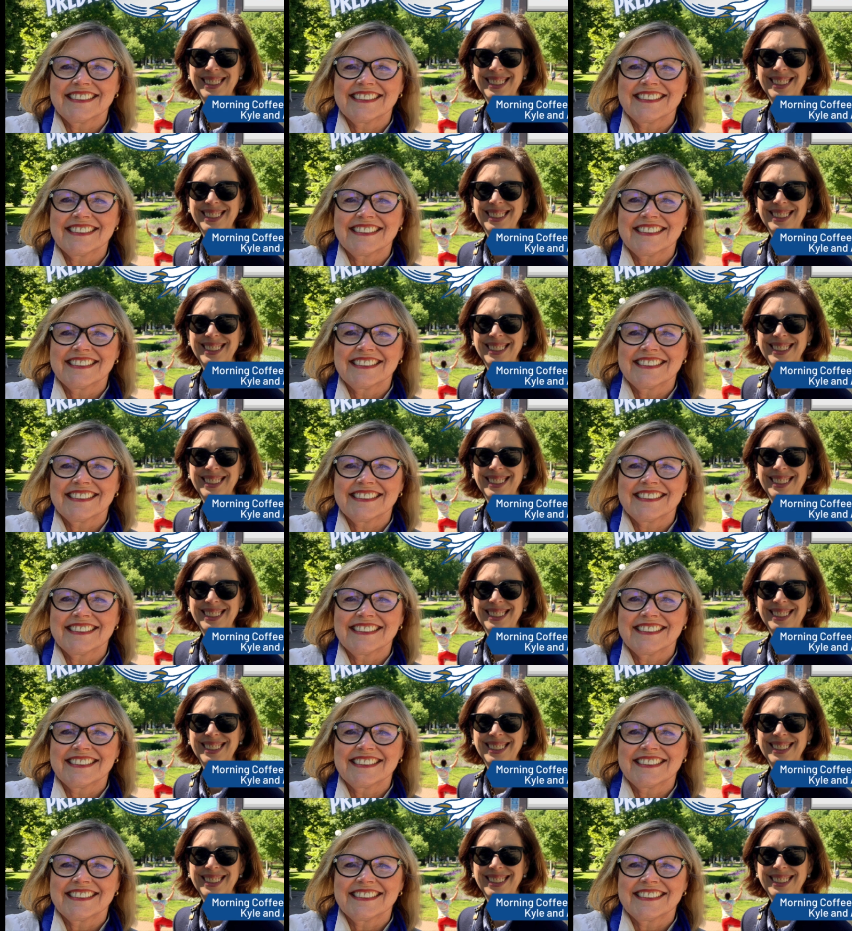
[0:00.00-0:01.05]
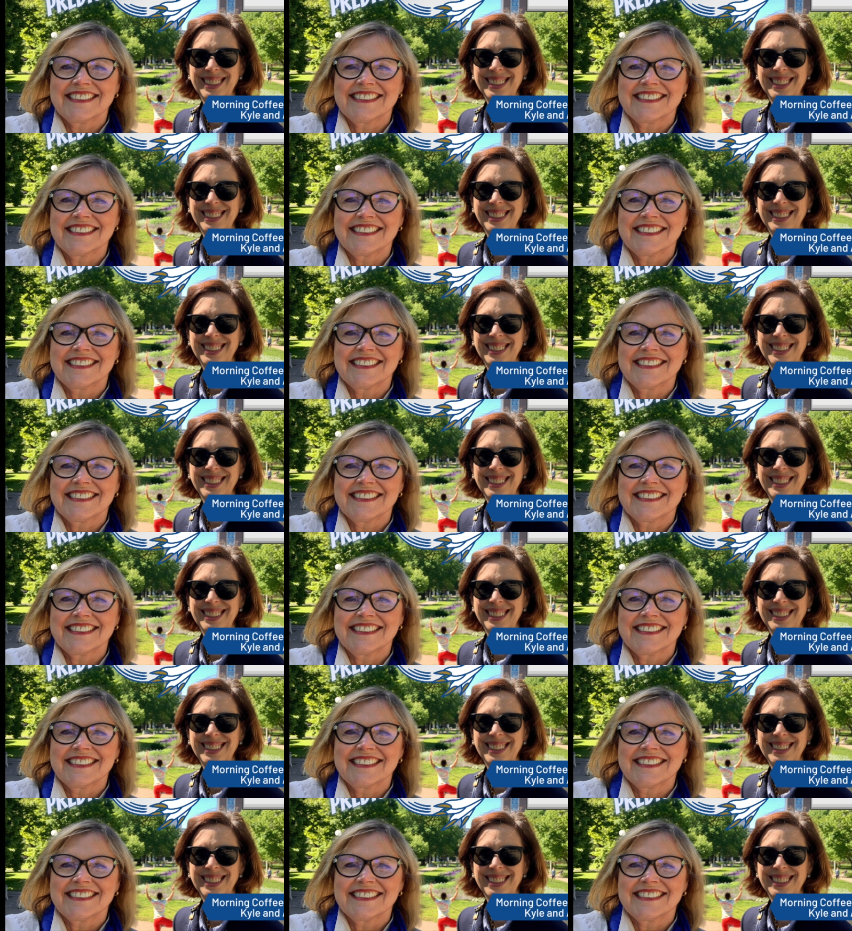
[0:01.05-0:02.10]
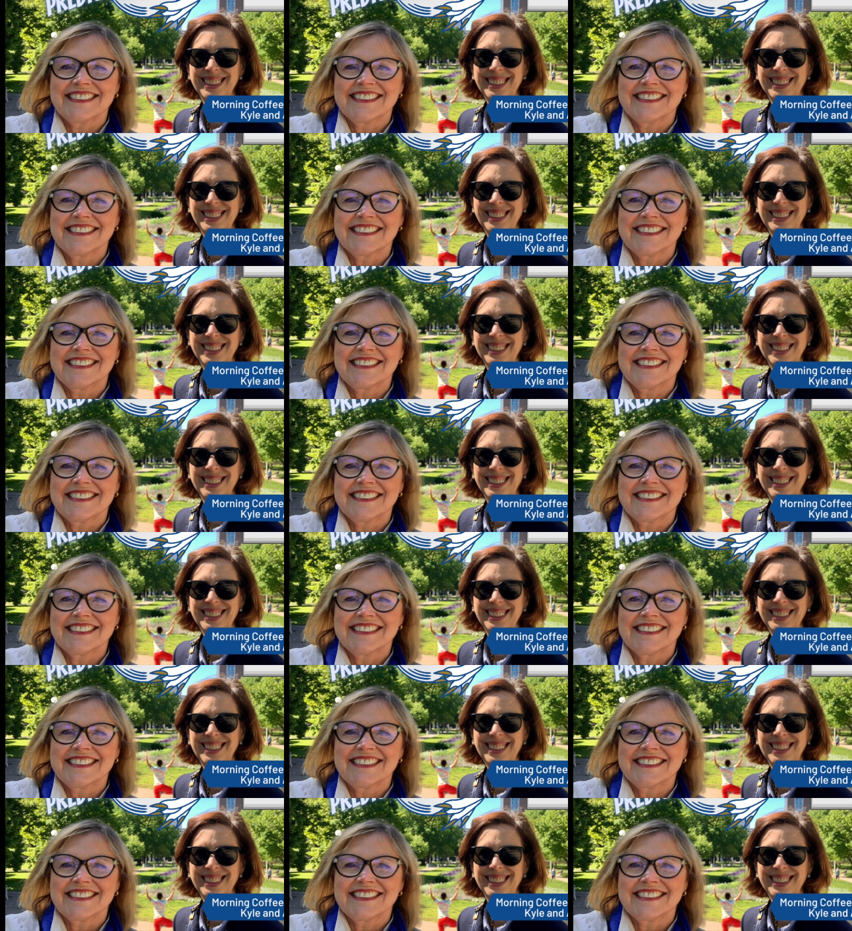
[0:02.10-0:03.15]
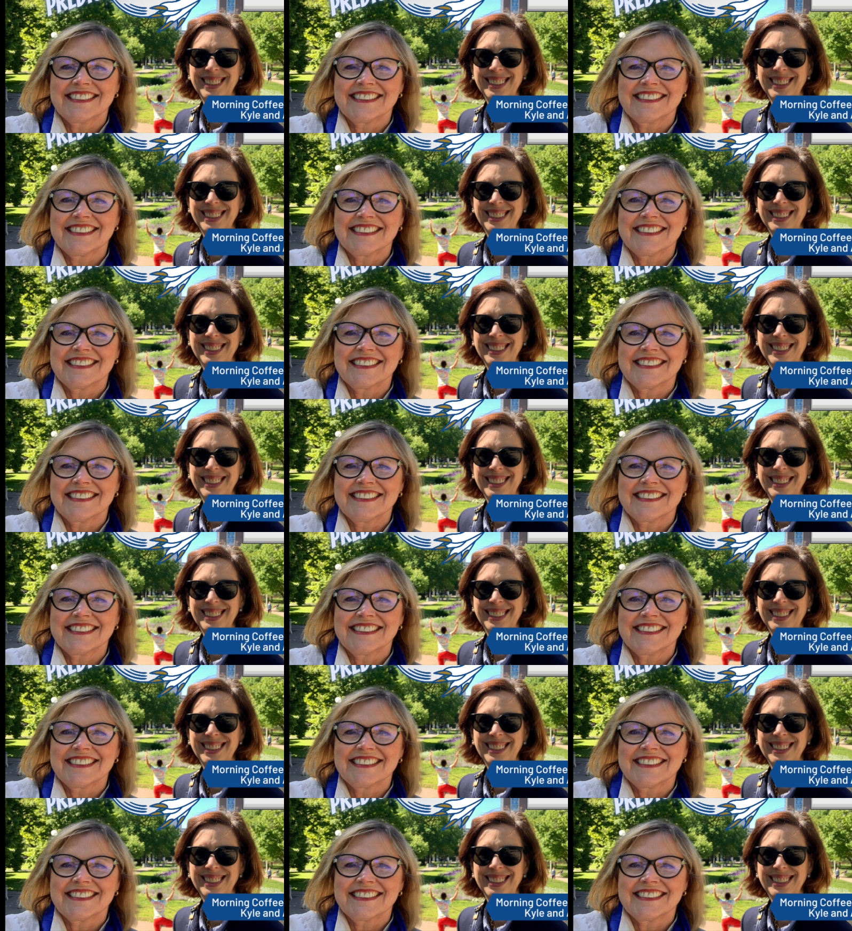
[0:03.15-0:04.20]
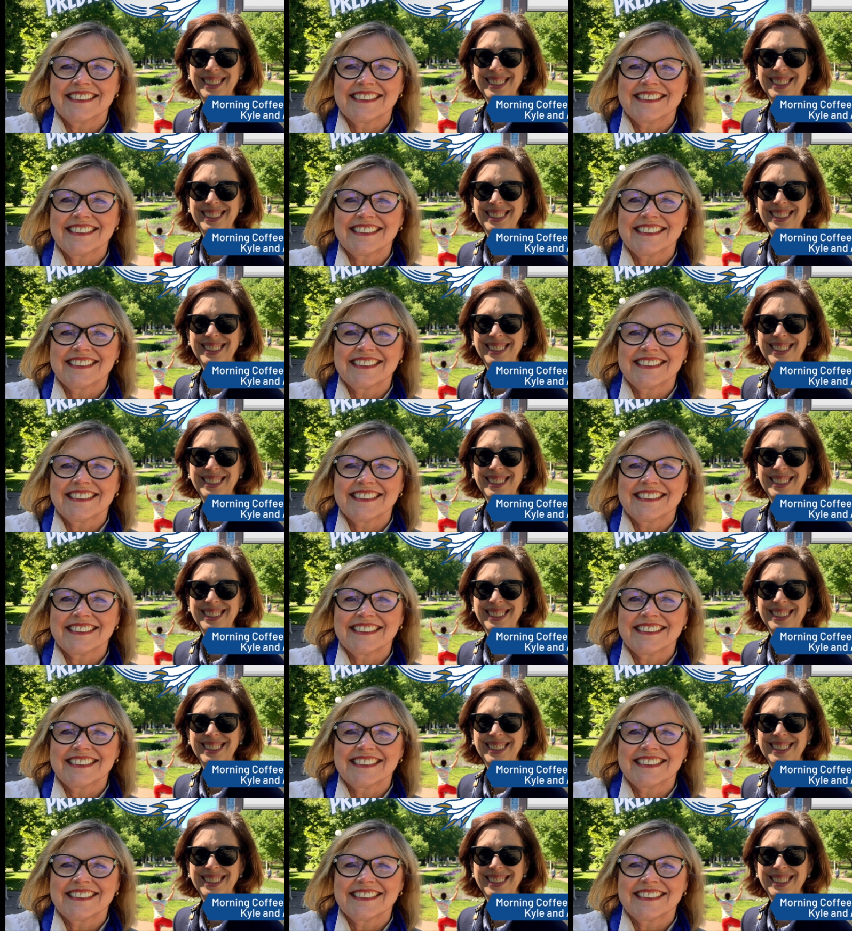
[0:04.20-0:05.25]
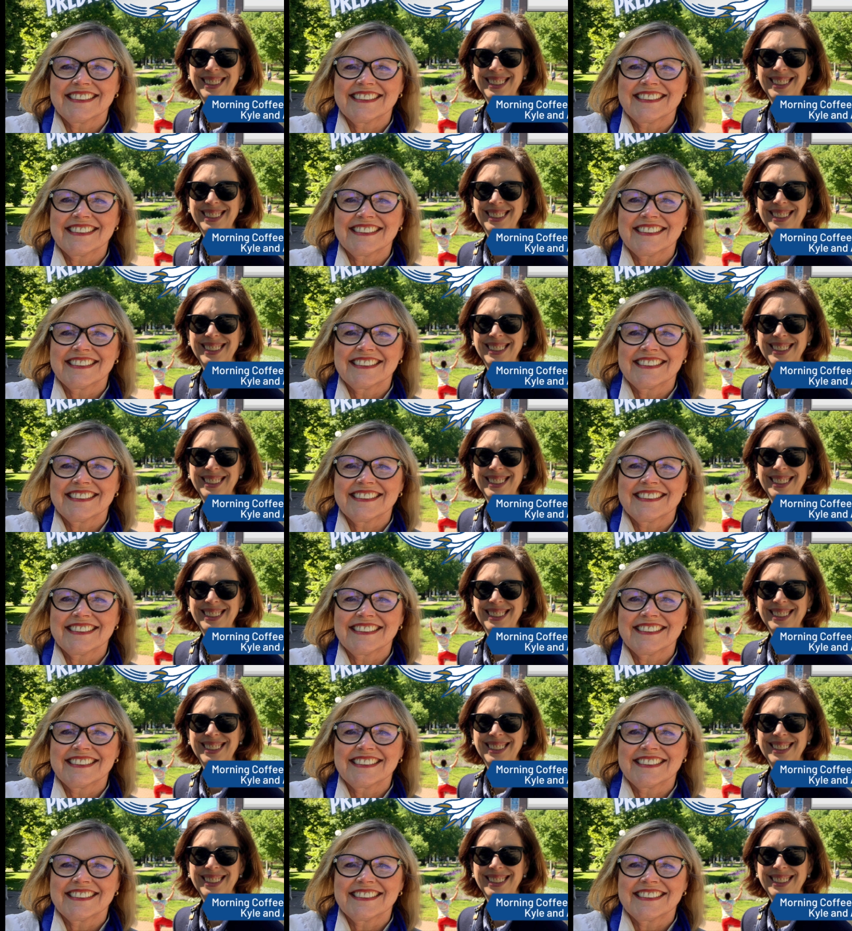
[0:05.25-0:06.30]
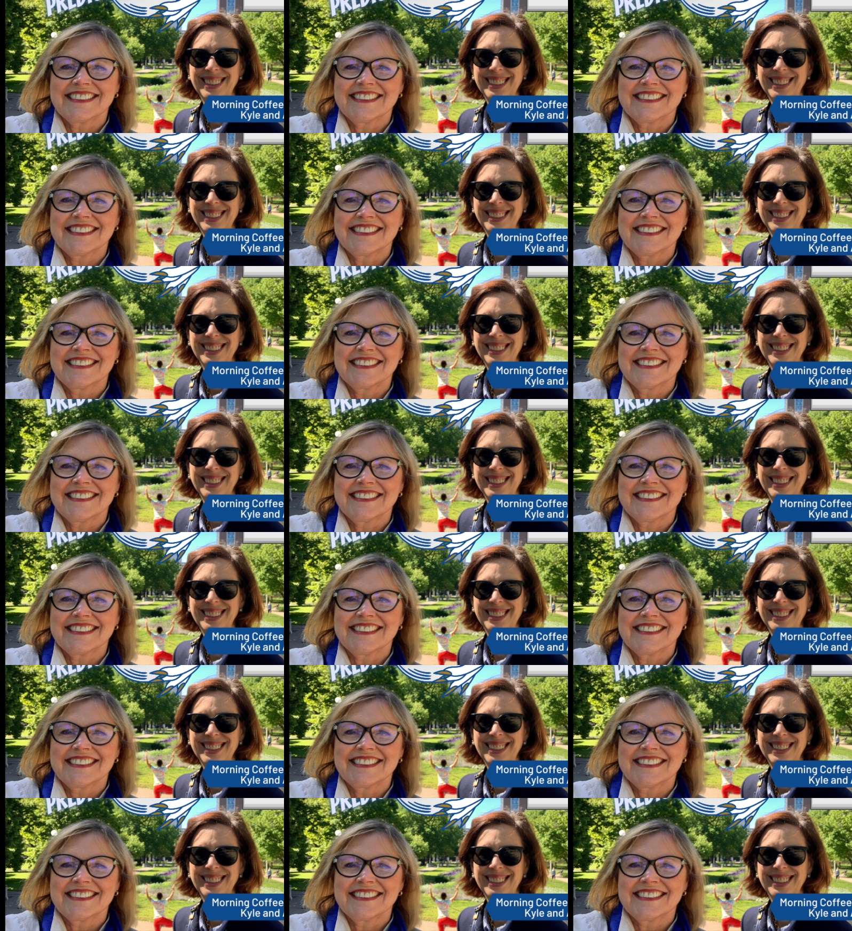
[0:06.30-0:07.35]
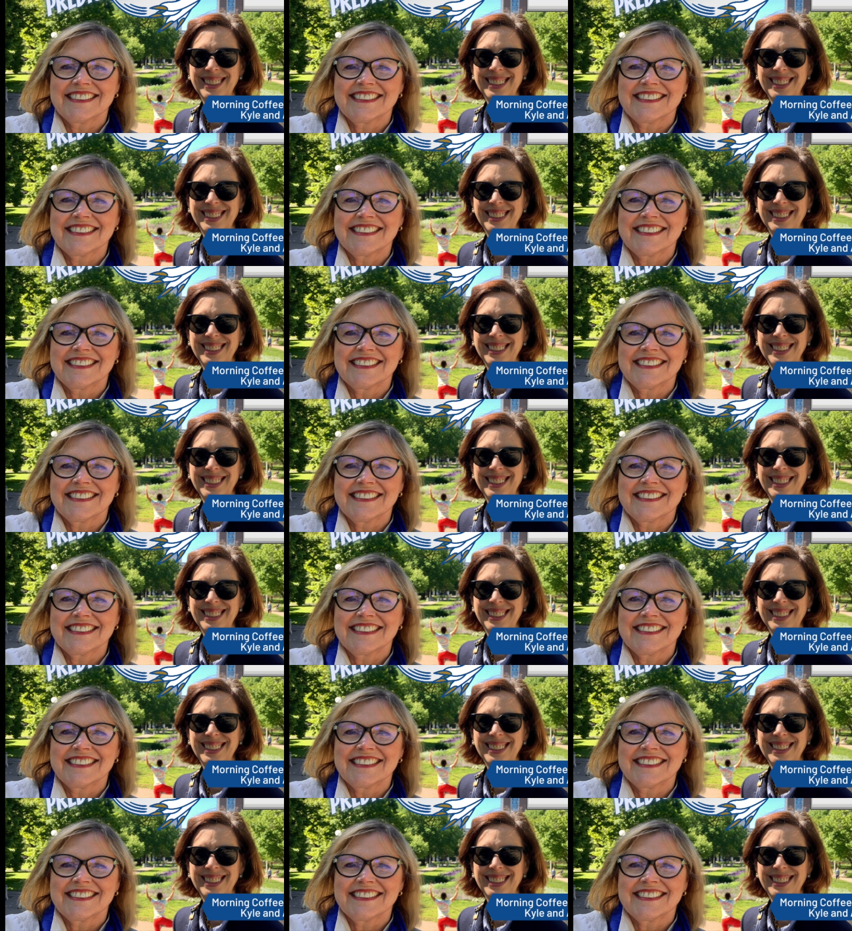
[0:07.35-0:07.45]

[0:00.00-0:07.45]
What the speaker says: (silence)